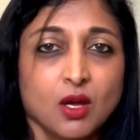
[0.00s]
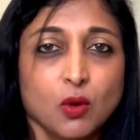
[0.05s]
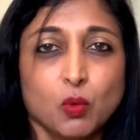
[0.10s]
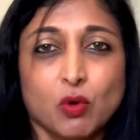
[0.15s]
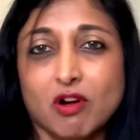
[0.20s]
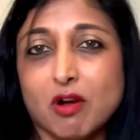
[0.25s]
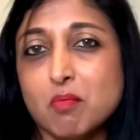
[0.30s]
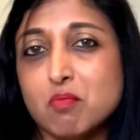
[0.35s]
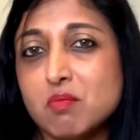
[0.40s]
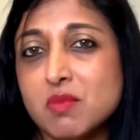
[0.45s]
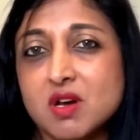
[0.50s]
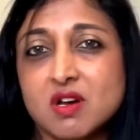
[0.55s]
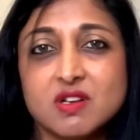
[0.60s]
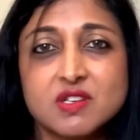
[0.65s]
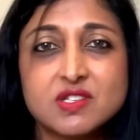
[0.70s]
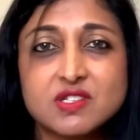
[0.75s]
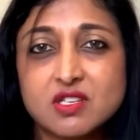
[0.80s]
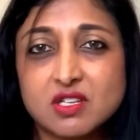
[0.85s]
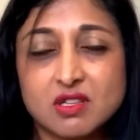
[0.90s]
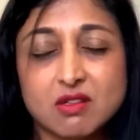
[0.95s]
We're
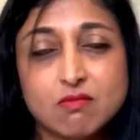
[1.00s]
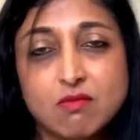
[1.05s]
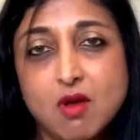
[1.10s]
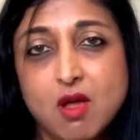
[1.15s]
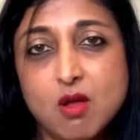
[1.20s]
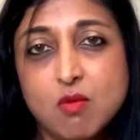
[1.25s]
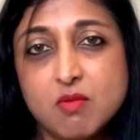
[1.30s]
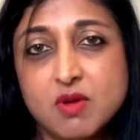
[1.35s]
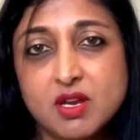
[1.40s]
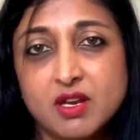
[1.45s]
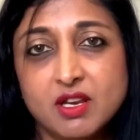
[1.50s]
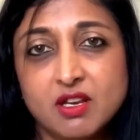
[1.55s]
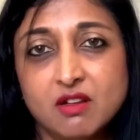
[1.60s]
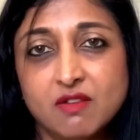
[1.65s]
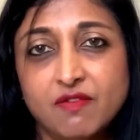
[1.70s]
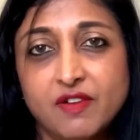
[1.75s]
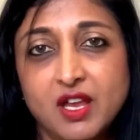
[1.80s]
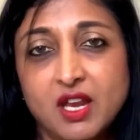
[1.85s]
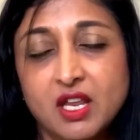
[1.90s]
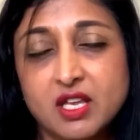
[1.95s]
immersed at the moment in
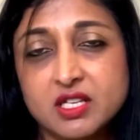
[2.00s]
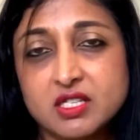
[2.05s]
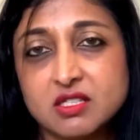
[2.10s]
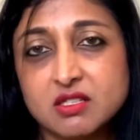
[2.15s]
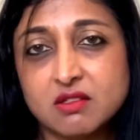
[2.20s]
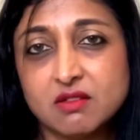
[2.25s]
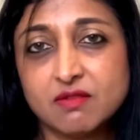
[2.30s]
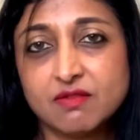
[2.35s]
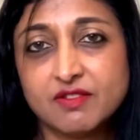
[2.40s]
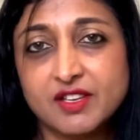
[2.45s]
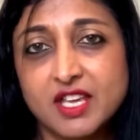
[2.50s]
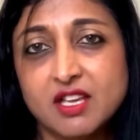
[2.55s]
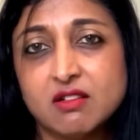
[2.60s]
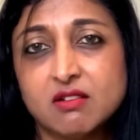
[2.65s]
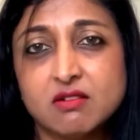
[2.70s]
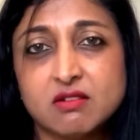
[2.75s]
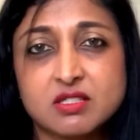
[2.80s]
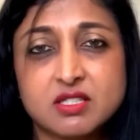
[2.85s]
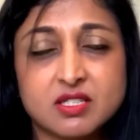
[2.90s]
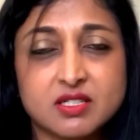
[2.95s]
feelings of
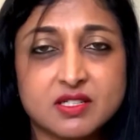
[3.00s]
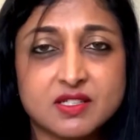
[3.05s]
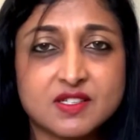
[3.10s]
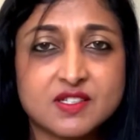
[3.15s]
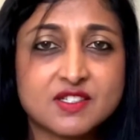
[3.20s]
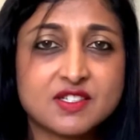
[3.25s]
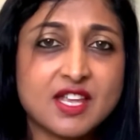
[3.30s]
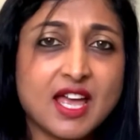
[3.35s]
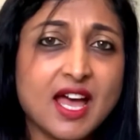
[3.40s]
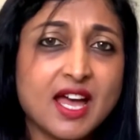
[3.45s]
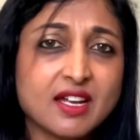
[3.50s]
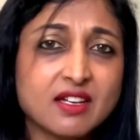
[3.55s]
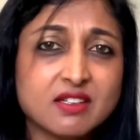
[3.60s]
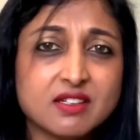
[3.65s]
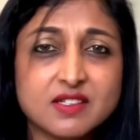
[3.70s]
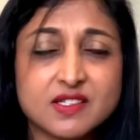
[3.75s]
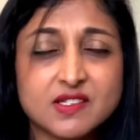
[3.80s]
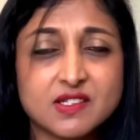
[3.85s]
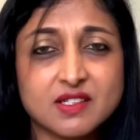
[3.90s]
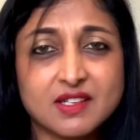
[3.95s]
guilt and
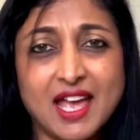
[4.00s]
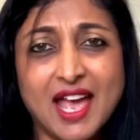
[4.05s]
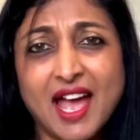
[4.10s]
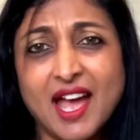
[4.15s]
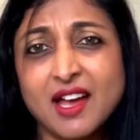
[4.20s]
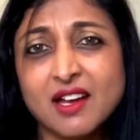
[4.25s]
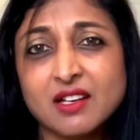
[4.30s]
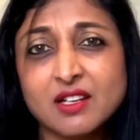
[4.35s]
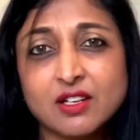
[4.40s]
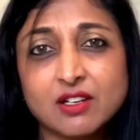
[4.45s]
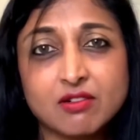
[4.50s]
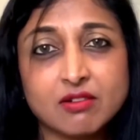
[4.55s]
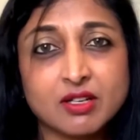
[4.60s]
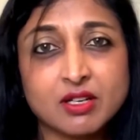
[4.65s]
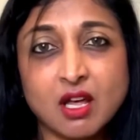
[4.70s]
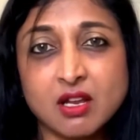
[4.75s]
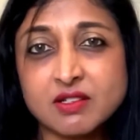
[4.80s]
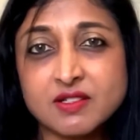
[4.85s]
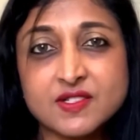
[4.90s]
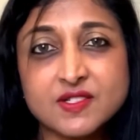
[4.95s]
sadness and anger and
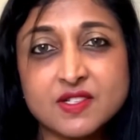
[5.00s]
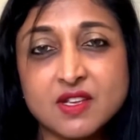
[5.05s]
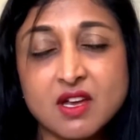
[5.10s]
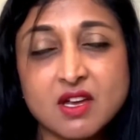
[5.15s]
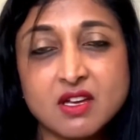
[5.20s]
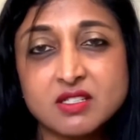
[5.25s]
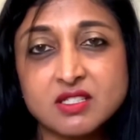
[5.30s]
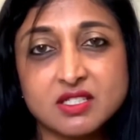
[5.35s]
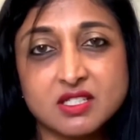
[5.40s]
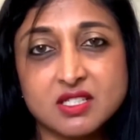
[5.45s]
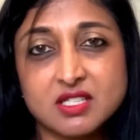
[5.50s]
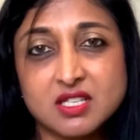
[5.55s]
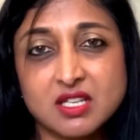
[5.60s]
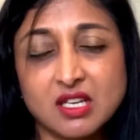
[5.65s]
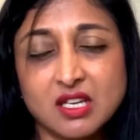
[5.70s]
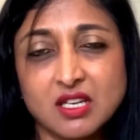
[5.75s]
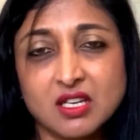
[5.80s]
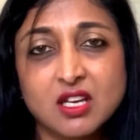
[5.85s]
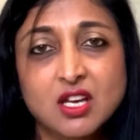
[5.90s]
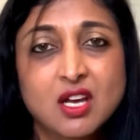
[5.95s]

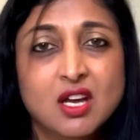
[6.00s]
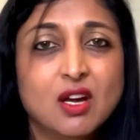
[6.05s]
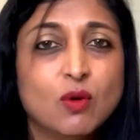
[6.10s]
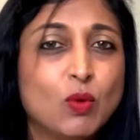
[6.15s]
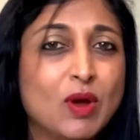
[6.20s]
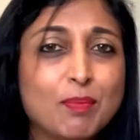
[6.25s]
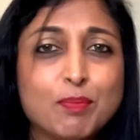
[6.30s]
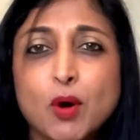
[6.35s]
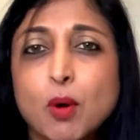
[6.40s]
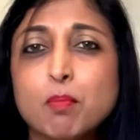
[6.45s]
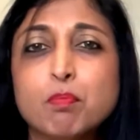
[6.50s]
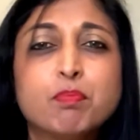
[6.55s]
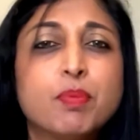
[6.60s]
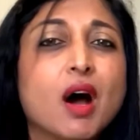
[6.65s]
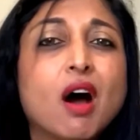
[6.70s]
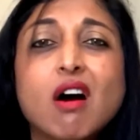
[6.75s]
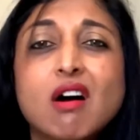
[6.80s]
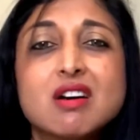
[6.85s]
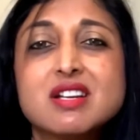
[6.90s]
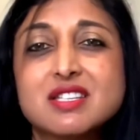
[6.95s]
uncertainty. We're
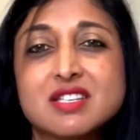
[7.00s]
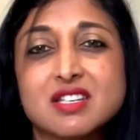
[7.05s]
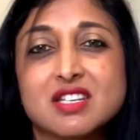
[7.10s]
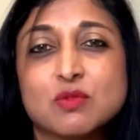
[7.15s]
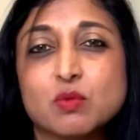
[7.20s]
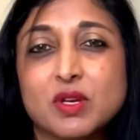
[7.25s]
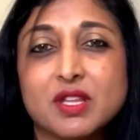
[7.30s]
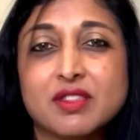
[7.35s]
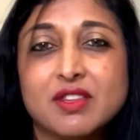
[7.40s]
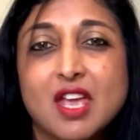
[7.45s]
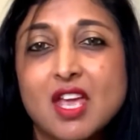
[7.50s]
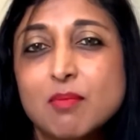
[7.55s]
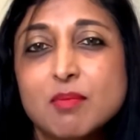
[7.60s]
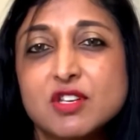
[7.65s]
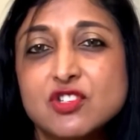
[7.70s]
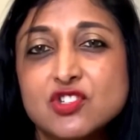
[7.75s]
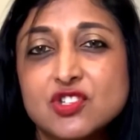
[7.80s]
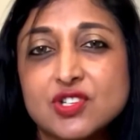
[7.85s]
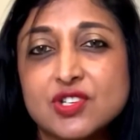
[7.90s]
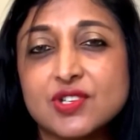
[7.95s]
bombarded with
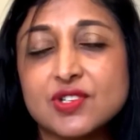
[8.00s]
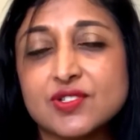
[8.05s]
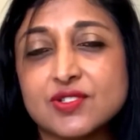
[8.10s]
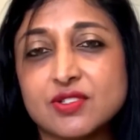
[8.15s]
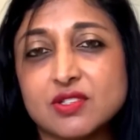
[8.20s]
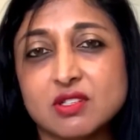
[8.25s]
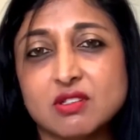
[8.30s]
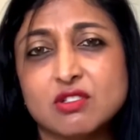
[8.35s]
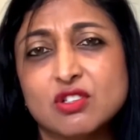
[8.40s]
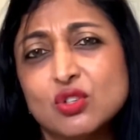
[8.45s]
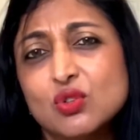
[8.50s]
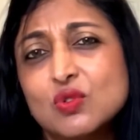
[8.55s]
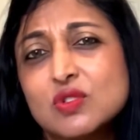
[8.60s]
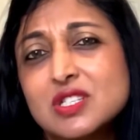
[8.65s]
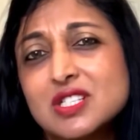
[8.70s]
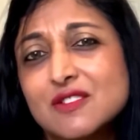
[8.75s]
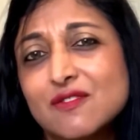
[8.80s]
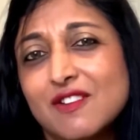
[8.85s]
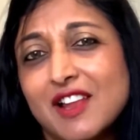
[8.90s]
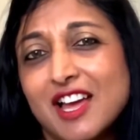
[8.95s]
images and
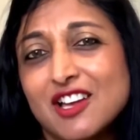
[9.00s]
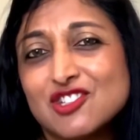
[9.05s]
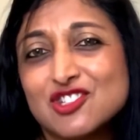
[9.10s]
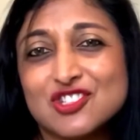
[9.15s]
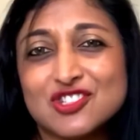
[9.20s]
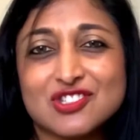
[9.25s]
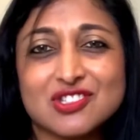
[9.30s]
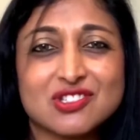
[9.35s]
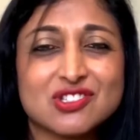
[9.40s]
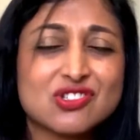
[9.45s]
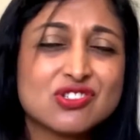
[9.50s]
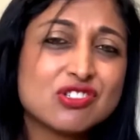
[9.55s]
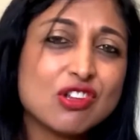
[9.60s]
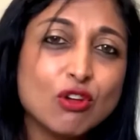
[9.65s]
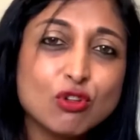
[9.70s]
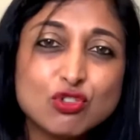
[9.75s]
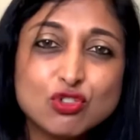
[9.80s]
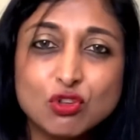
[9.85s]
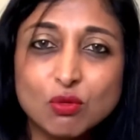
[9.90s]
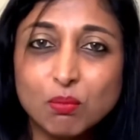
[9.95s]
news flashes and
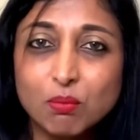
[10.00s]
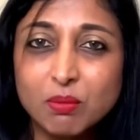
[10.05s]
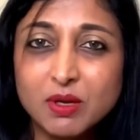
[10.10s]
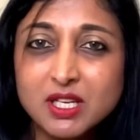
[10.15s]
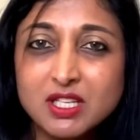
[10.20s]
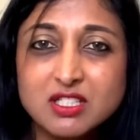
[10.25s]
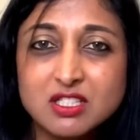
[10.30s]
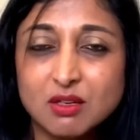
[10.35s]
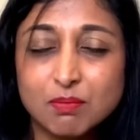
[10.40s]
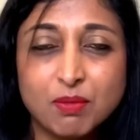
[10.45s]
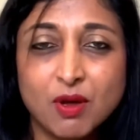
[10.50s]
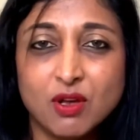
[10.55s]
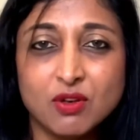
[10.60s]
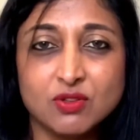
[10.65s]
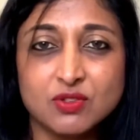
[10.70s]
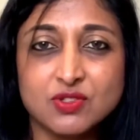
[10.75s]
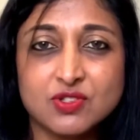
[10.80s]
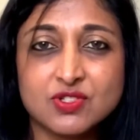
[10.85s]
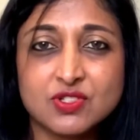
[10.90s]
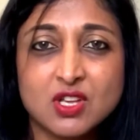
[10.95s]
social media
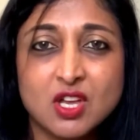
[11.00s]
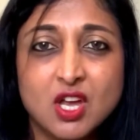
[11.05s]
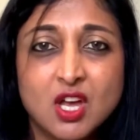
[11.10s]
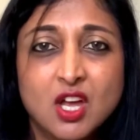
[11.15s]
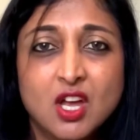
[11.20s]
posts.